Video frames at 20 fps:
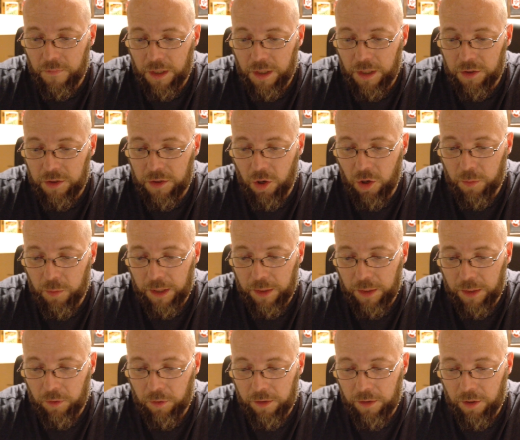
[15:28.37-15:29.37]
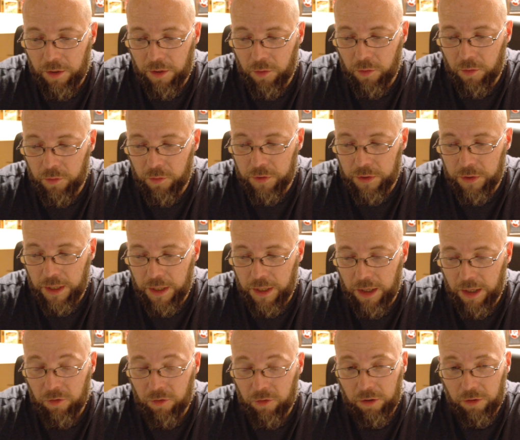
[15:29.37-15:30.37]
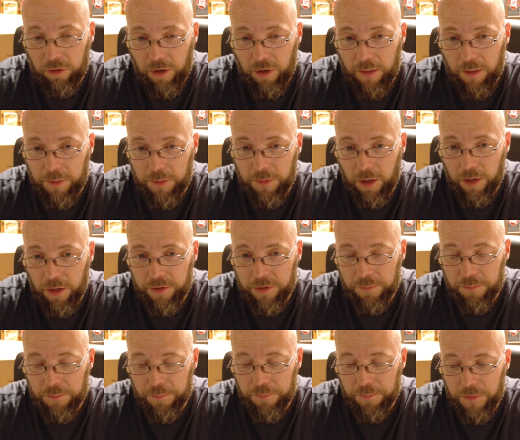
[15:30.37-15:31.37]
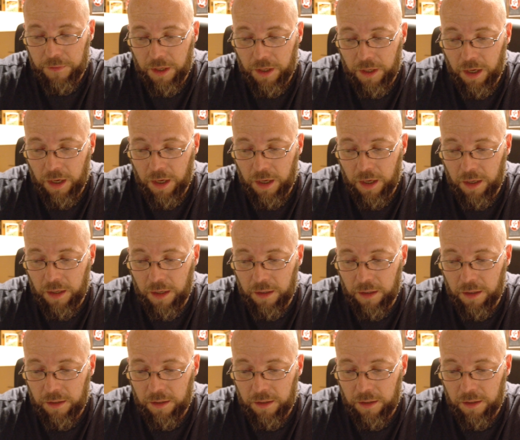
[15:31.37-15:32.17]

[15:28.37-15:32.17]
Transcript: so I hope we get one of those. And Gorilla Grodd be awesome, uh,